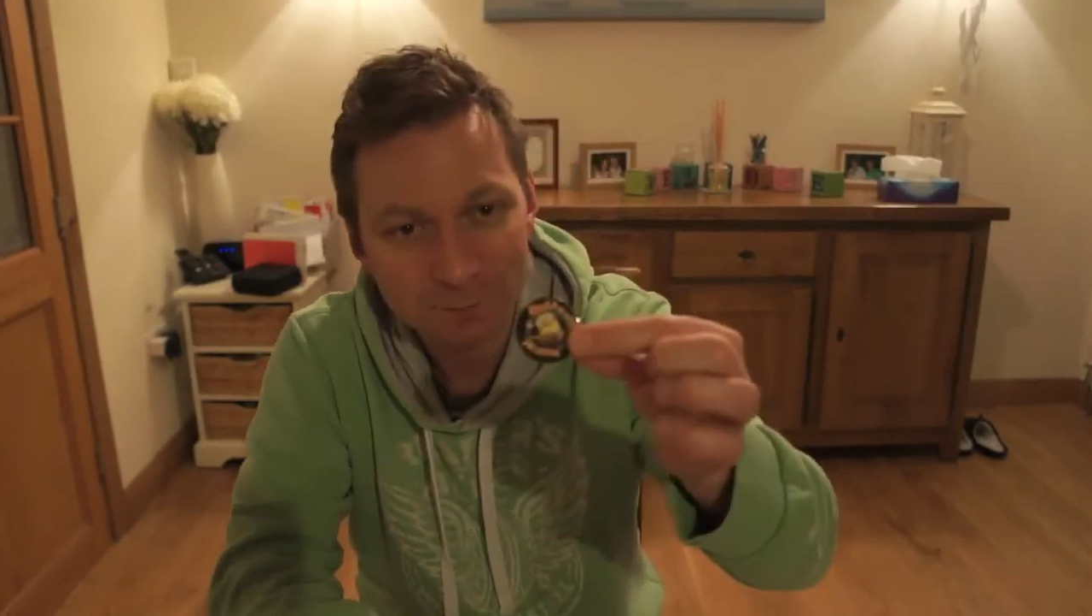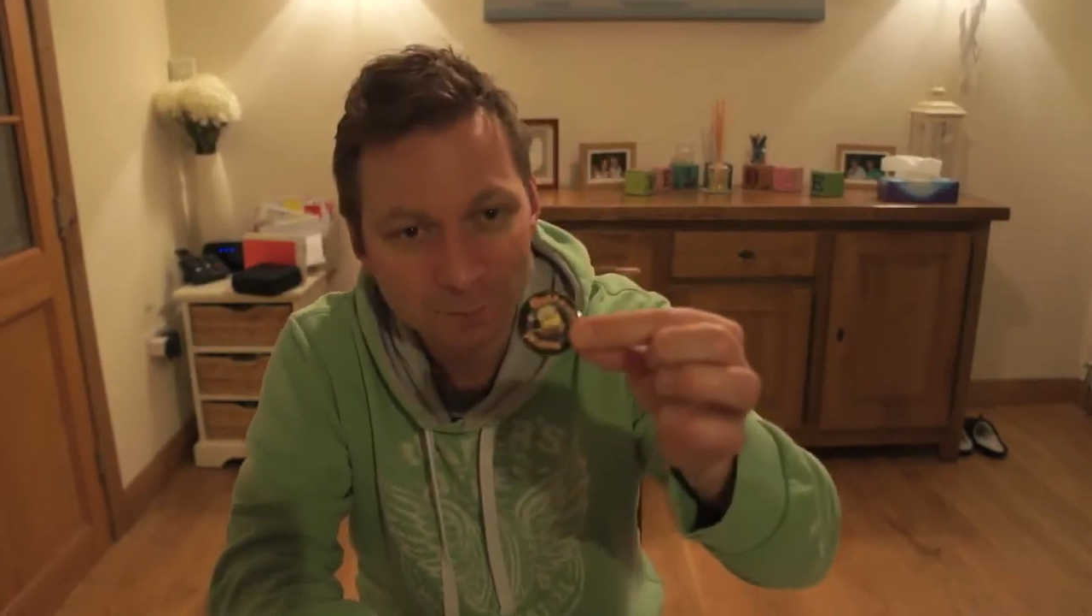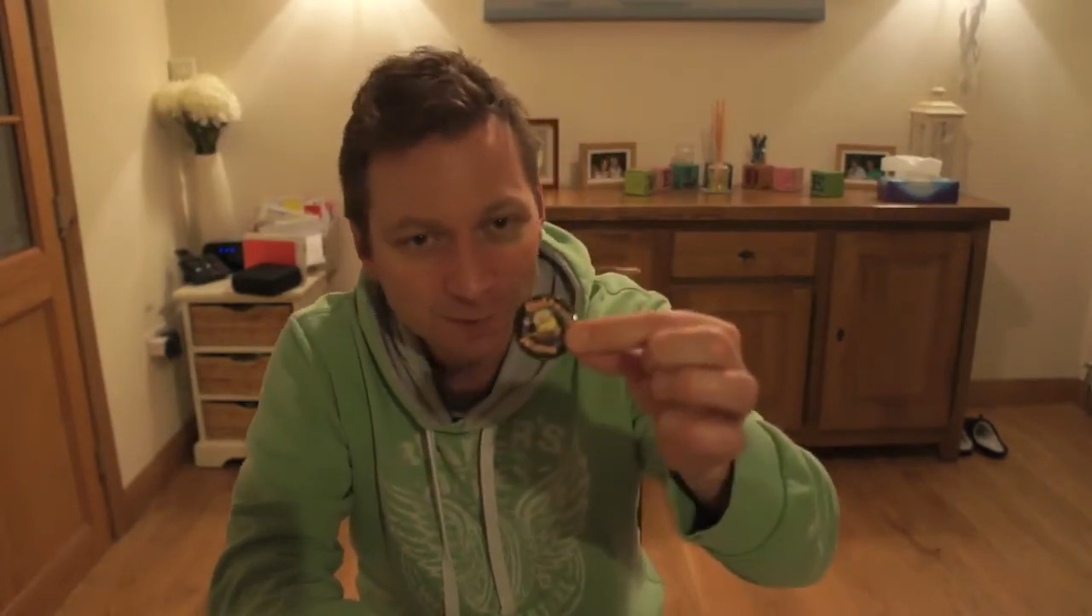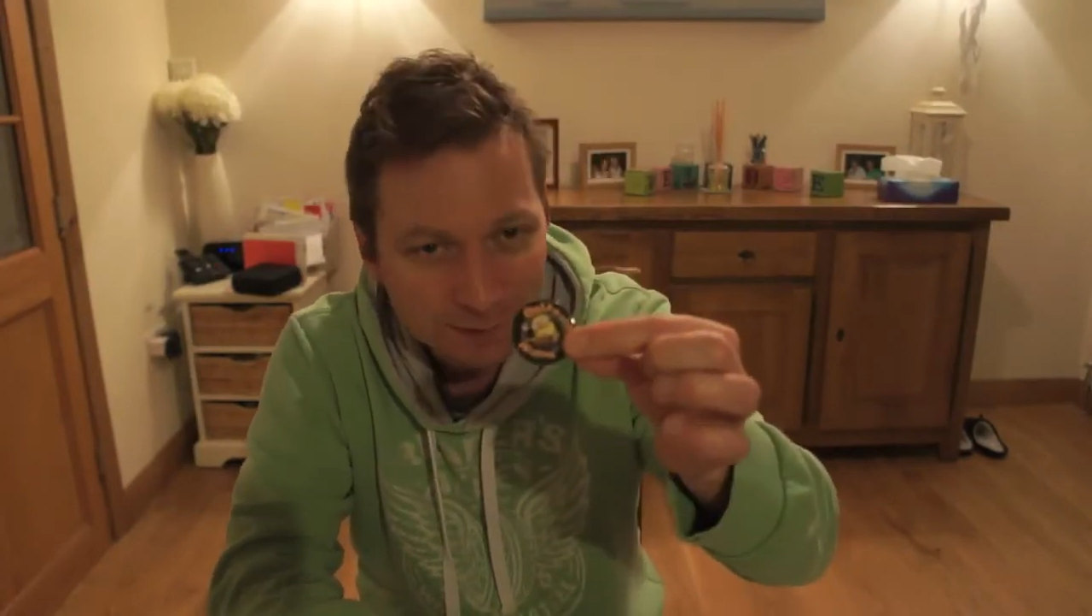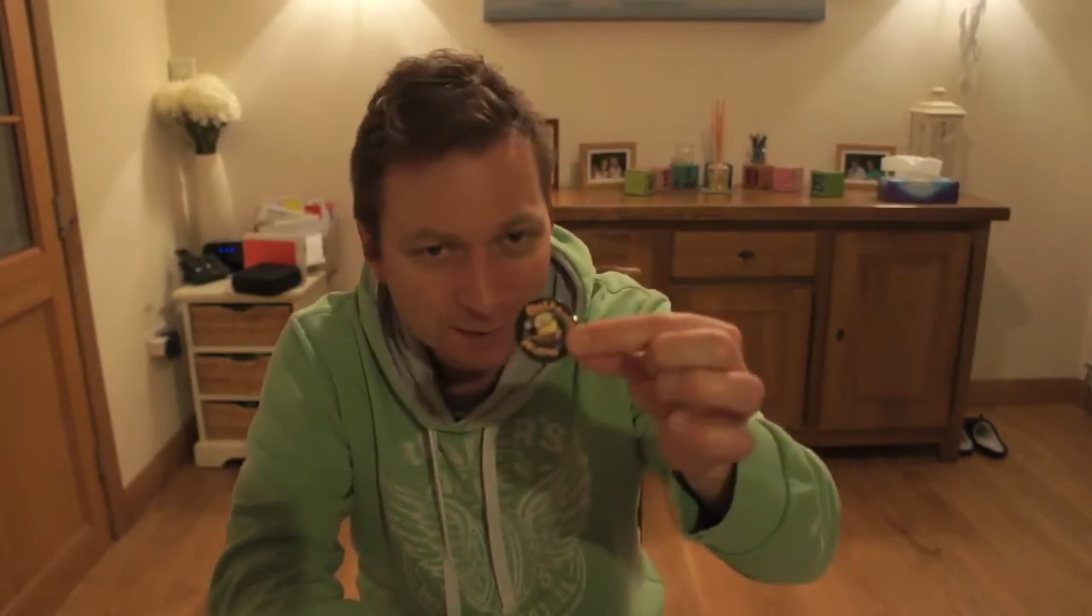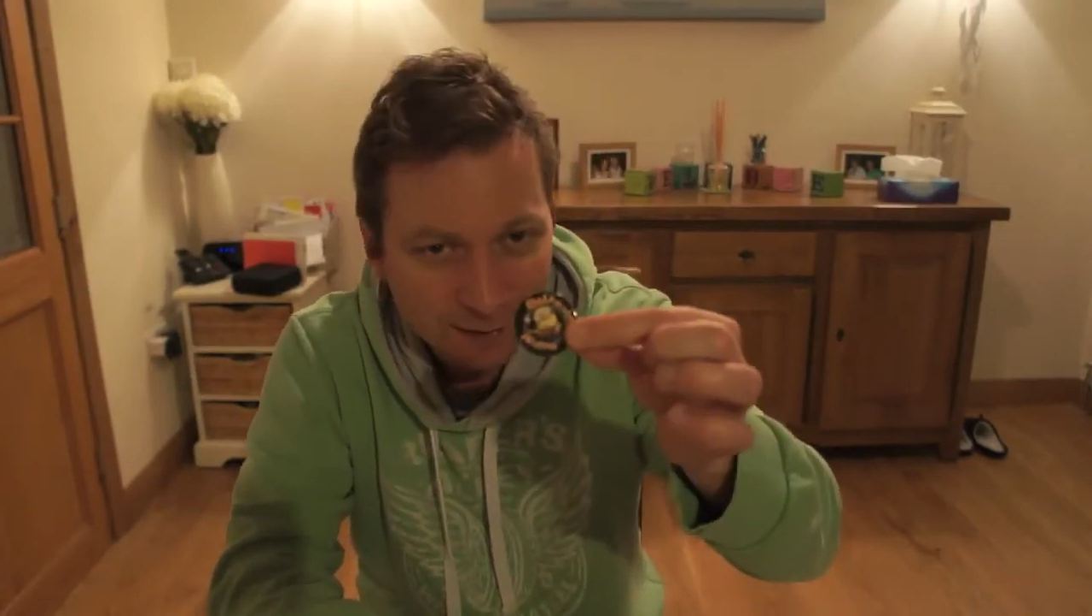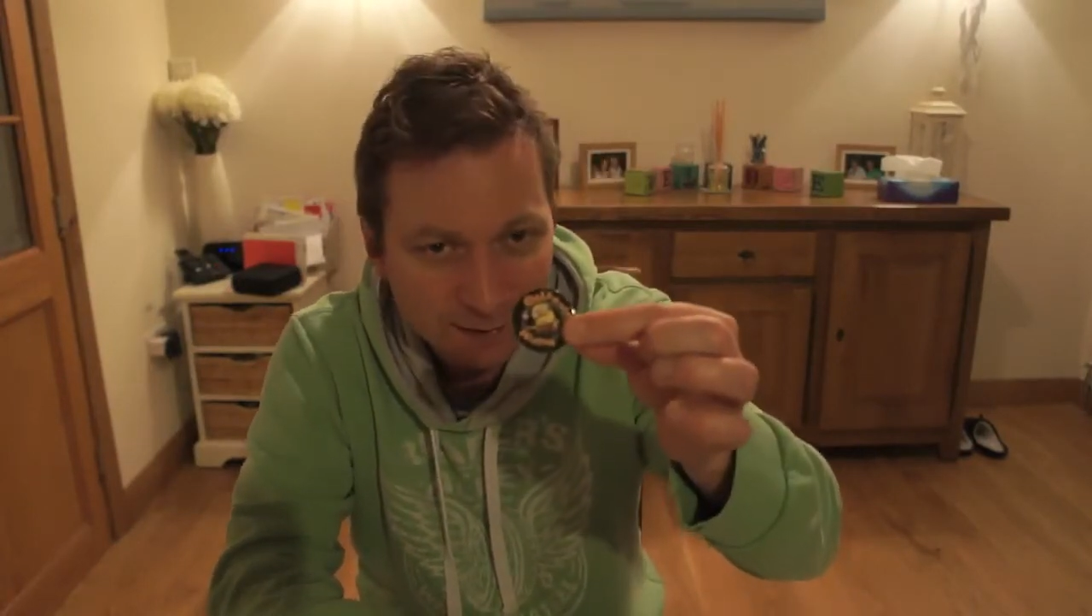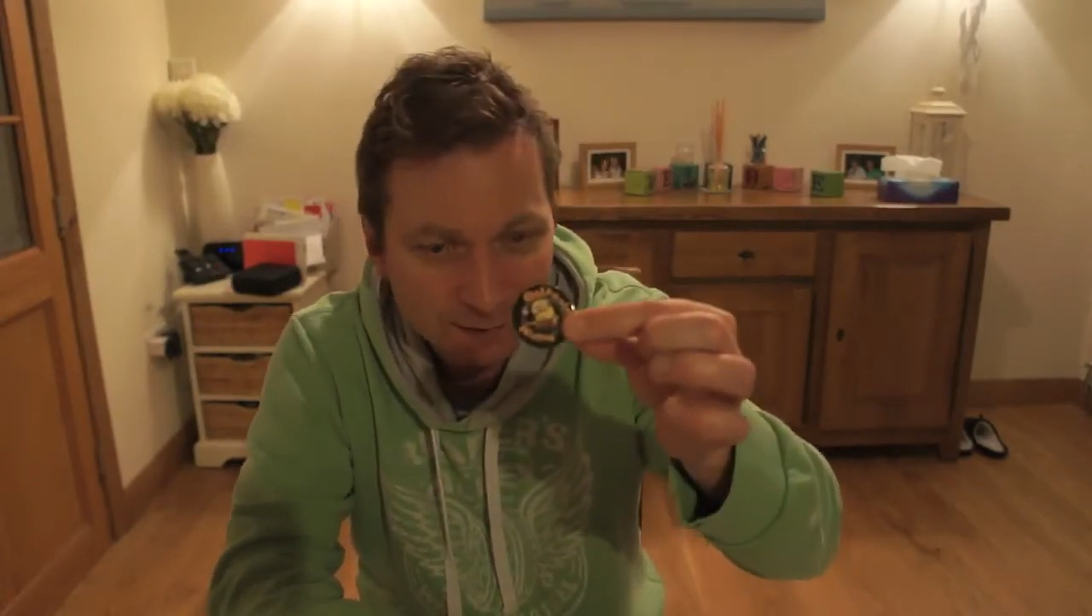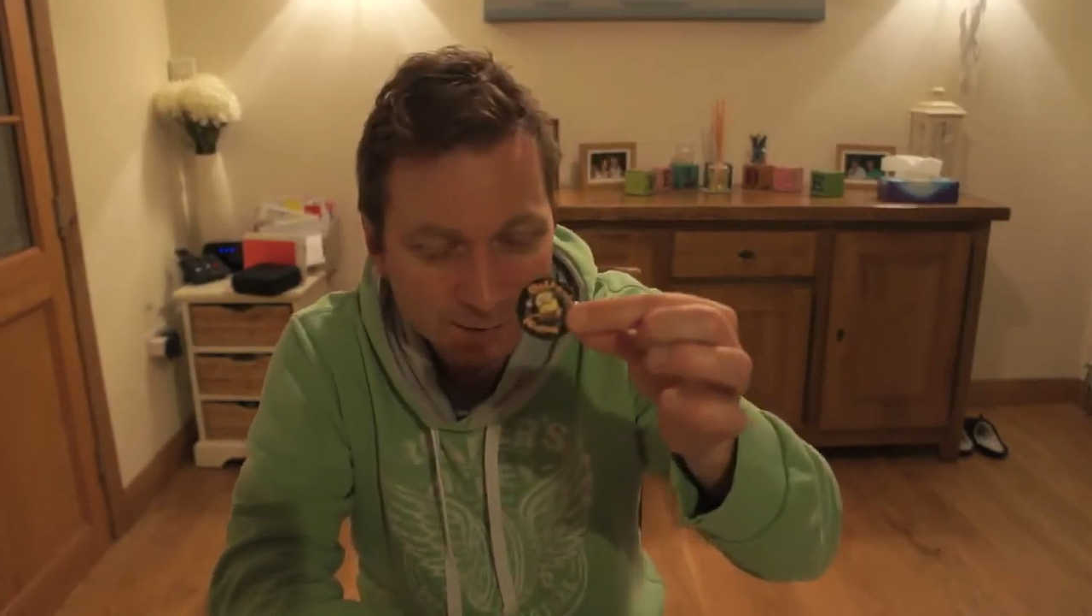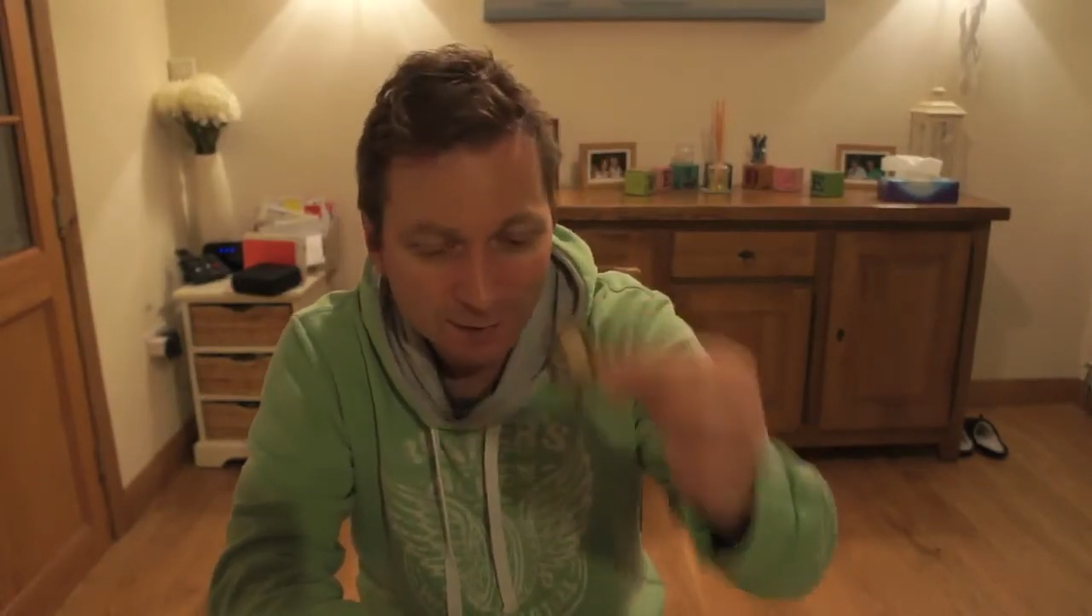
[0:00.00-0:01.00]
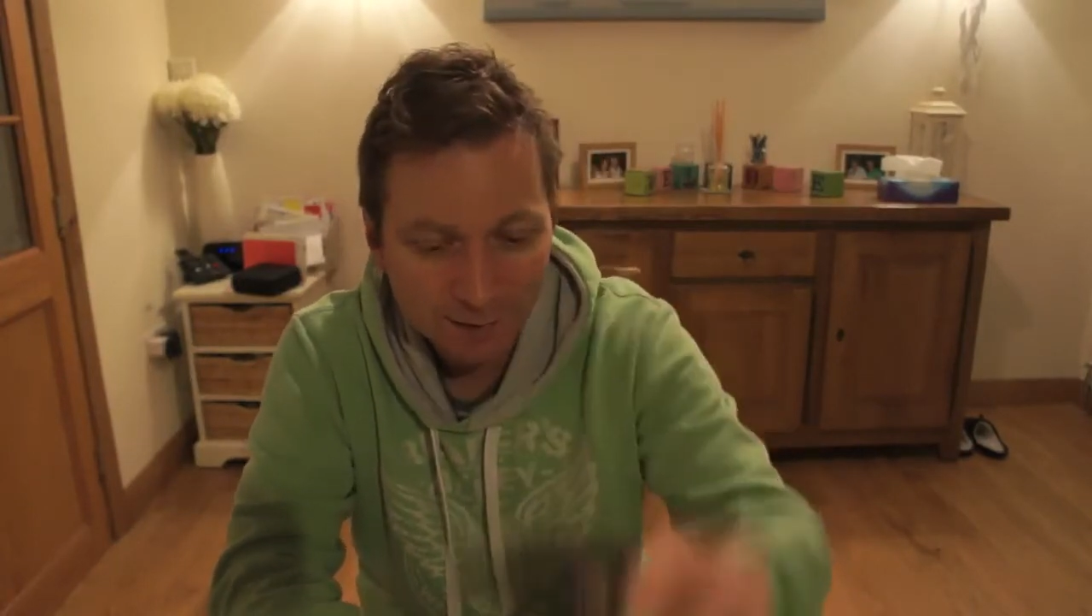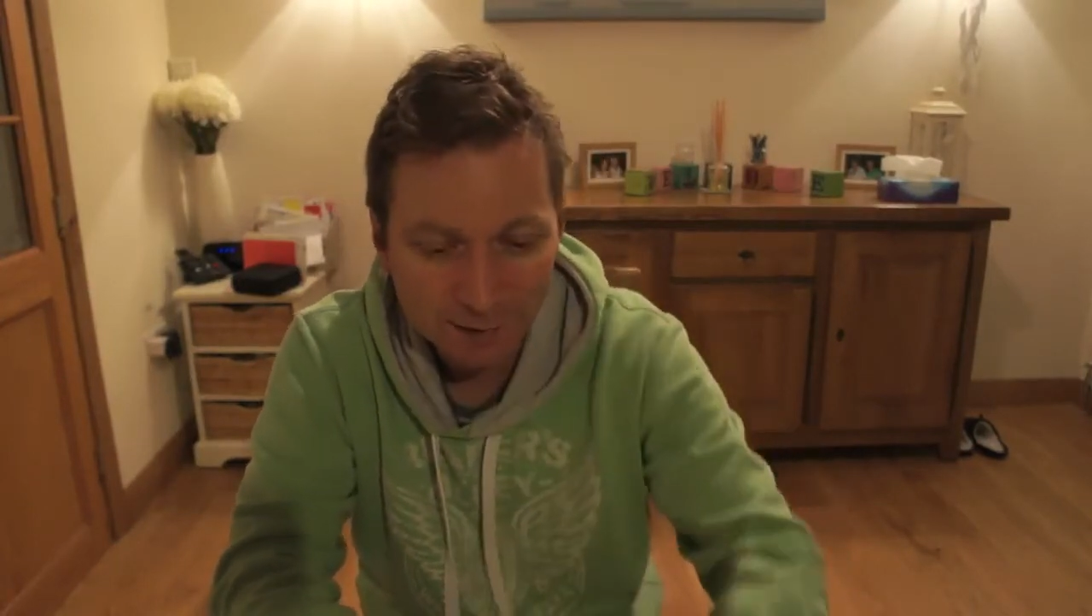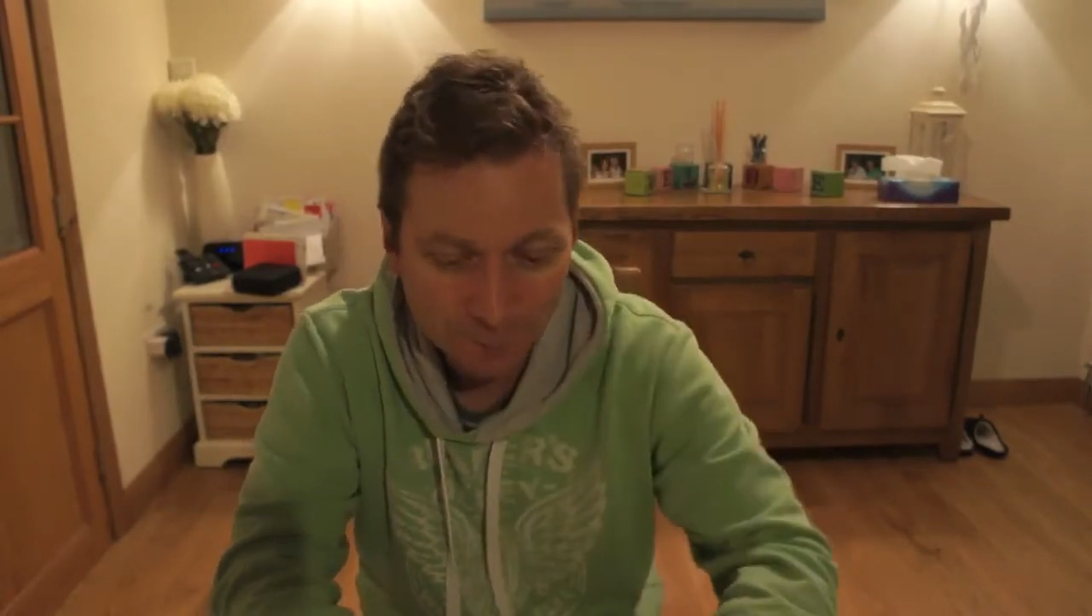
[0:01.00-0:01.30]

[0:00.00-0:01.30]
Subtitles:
what is that? That is